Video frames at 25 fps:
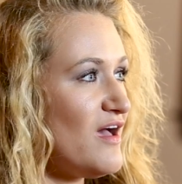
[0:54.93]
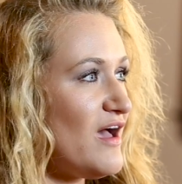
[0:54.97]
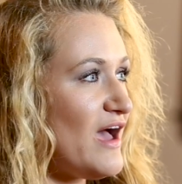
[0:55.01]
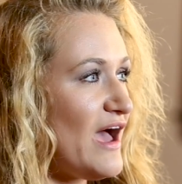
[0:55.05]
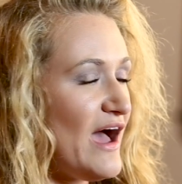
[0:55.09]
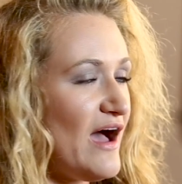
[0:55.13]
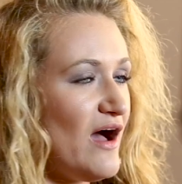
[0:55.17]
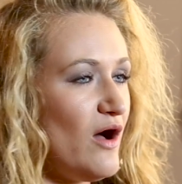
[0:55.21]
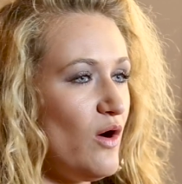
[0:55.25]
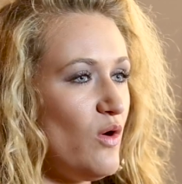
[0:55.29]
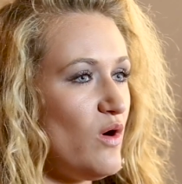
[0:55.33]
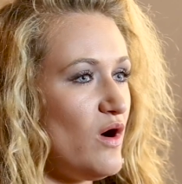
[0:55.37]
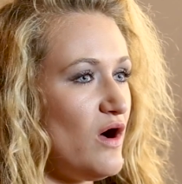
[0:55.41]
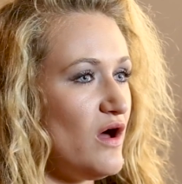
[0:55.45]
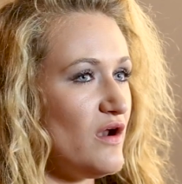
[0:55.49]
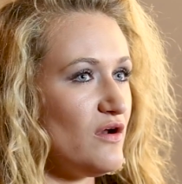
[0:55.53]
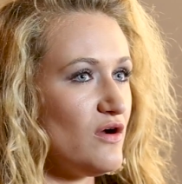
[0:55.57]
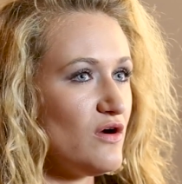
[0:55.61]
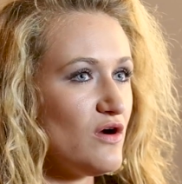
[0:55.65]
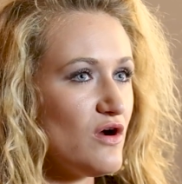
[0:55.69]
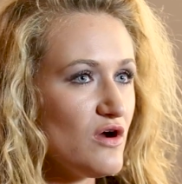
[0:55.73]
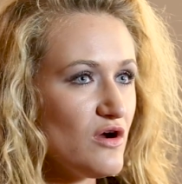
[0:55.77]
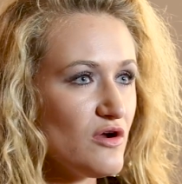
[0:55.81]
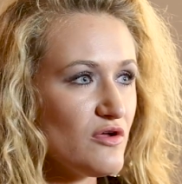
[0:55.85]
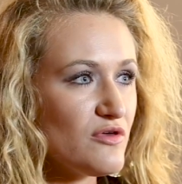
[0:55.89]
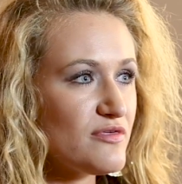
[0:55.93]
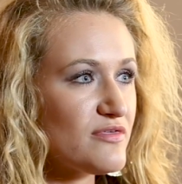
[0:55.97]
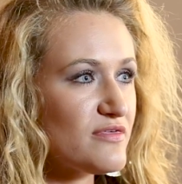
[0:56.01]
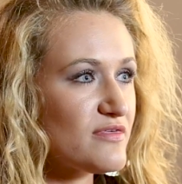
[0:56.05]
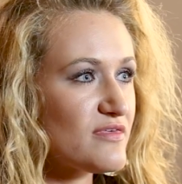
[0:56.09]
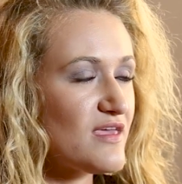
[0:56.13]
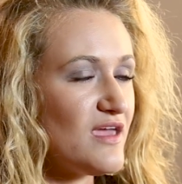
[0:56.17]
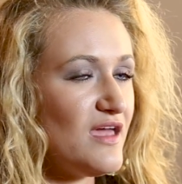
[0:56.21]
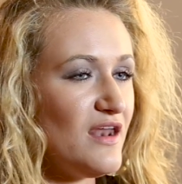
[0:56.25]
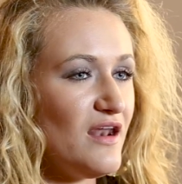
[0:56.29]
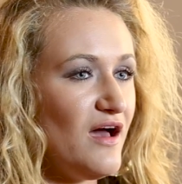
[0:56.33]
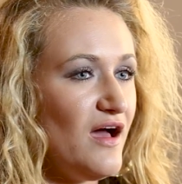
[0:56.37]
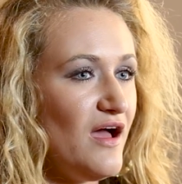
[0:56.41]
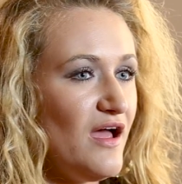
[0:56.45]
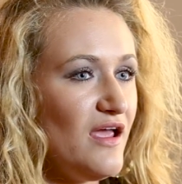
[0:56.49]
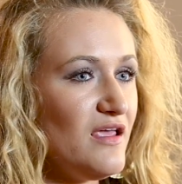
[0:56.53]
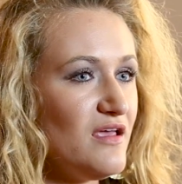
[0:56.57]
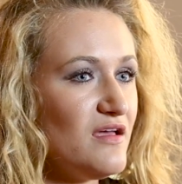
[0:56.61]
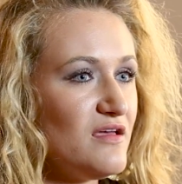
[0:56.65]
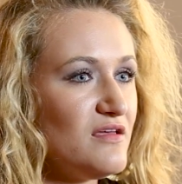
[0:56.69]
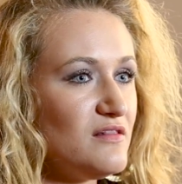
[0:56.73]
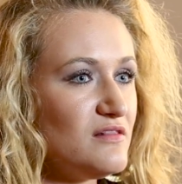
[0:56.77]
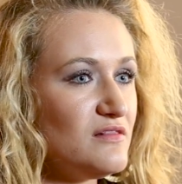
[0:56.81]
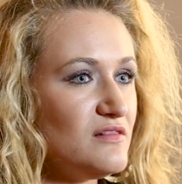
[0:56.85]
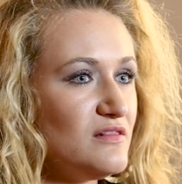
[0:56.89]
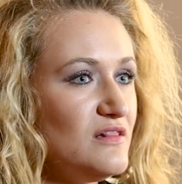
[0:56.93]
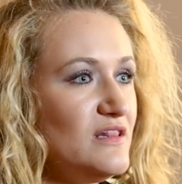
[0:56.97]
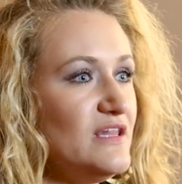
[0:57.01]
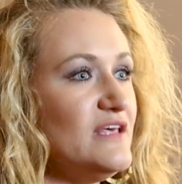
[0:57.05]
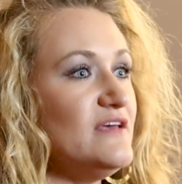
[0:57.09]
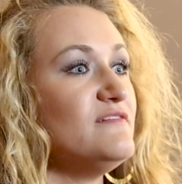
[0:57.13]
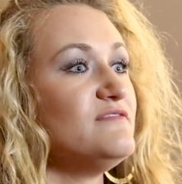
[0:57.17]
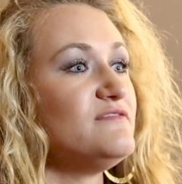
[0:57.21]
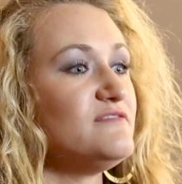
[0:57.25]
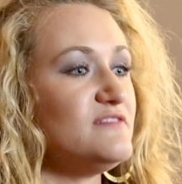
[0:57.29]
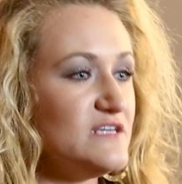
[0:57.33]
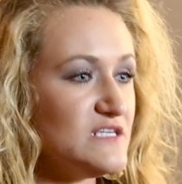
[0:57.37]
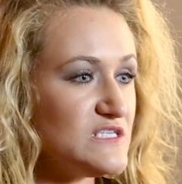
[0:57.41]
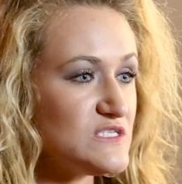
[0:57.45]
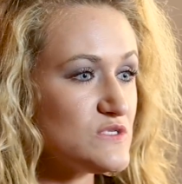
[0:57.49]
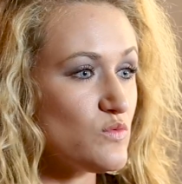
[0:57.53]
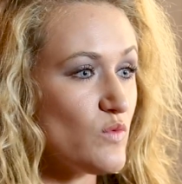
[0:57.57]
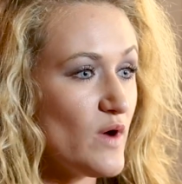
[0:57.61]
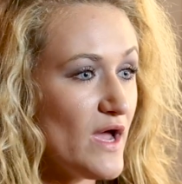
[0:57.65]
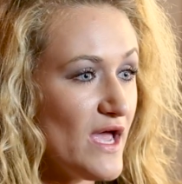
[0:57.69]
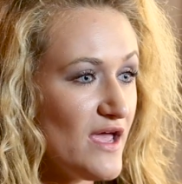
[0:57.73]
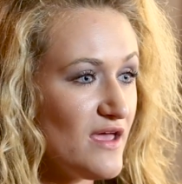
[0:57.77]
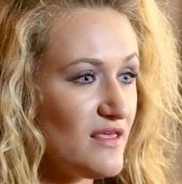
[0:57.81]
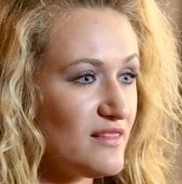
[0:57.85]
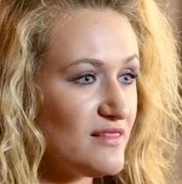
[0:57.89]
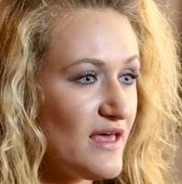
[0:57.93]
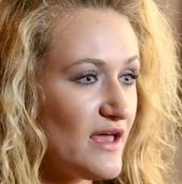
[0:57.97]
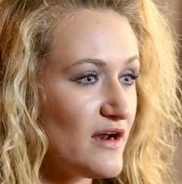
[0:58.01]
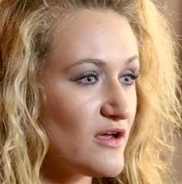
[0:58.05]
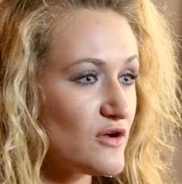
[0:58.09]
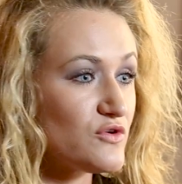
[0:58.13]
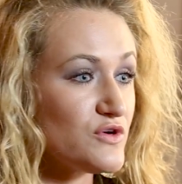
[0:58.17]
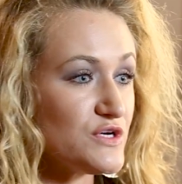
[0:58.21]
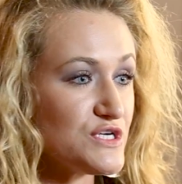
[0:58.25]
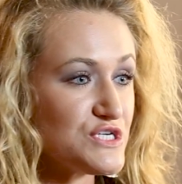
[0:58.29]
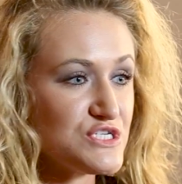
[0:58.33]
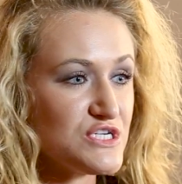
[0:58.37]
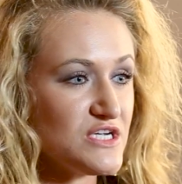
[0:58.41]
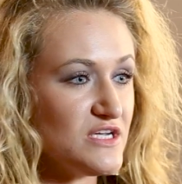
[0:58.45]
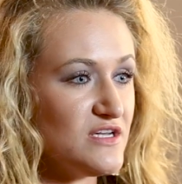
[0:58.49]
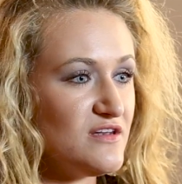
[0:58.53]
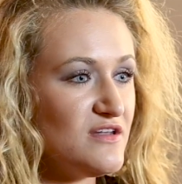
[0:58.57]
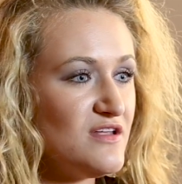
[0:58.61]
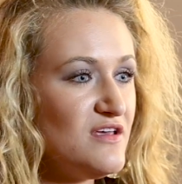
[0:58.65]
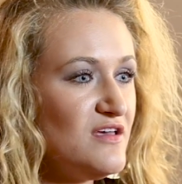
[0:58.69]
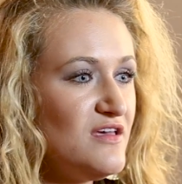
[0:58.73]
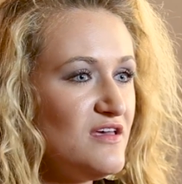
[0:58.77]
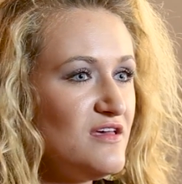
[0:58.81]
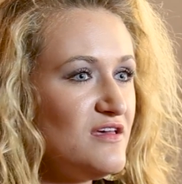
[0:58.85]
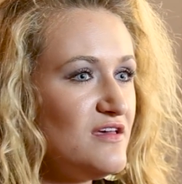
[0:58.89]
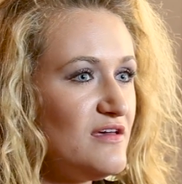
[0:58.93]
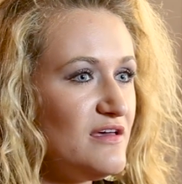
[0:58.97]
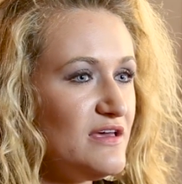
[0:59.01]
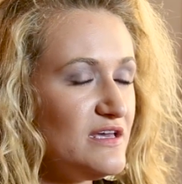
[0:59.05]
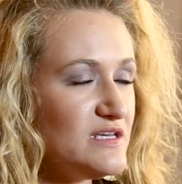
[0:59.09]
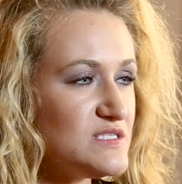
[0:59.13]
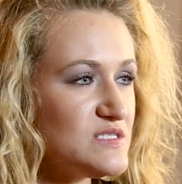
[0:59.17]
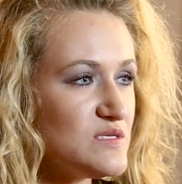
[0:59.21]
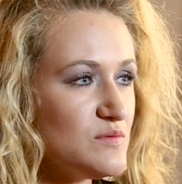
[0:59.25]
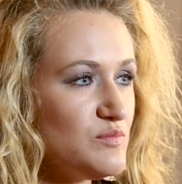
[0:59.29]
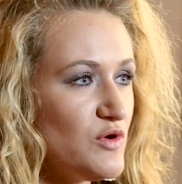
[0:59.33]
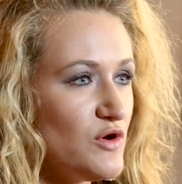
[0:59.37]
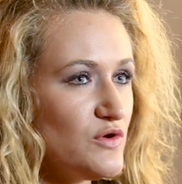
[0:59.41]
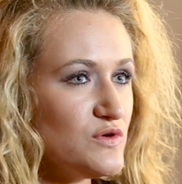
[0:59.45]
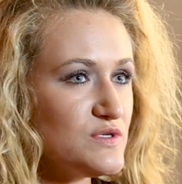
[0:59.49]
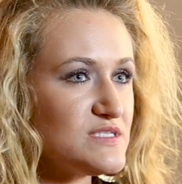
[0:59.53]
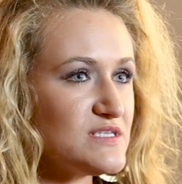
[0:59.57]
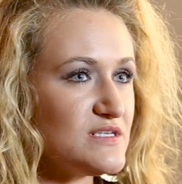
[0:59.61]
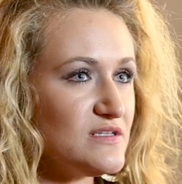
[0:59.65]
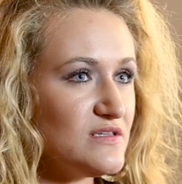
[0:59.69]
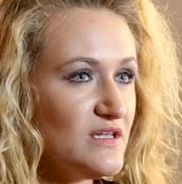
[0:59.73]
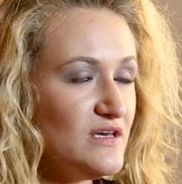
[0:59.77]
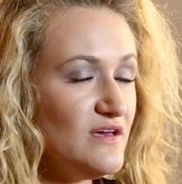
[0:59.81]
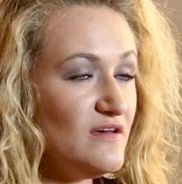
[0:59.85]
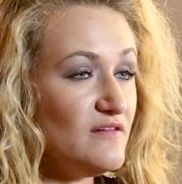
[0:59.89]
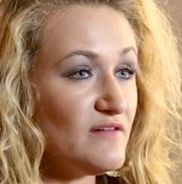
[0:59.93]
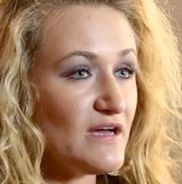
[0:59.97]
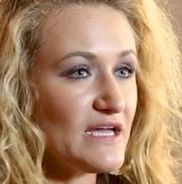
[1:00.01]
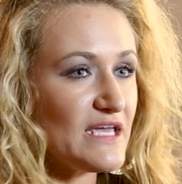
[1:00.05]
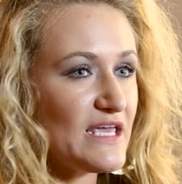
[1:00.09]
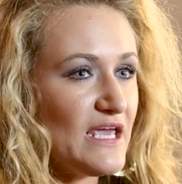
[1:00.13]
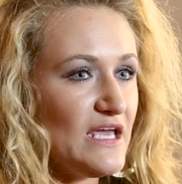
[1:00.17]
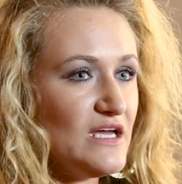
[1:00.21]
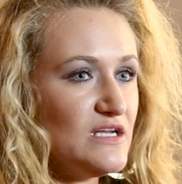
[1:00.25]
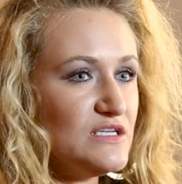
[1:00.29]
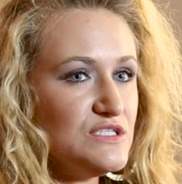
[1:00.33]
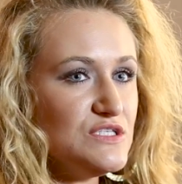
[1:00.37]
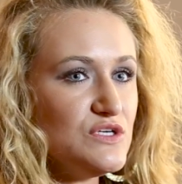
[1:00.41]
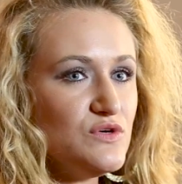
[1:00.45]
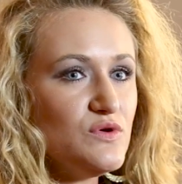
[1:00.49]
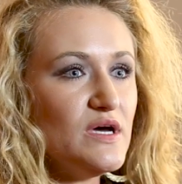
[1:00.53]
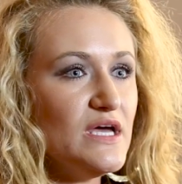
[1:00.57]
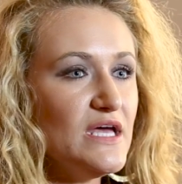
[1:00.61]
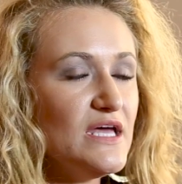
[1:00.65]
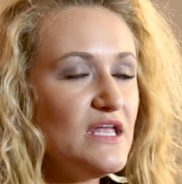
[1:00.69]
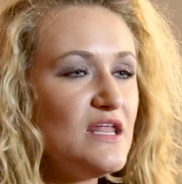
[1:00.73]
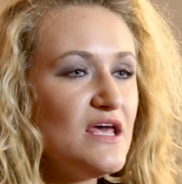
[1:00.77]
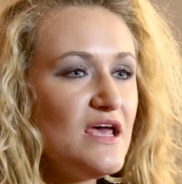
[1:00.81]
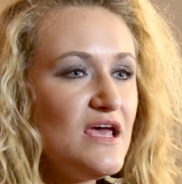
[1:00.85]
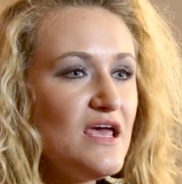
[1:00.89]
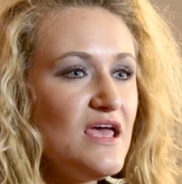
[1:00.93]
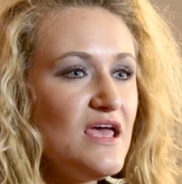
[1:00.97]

how on earth can I live this way that a Christian is supposed to live? I can't do it.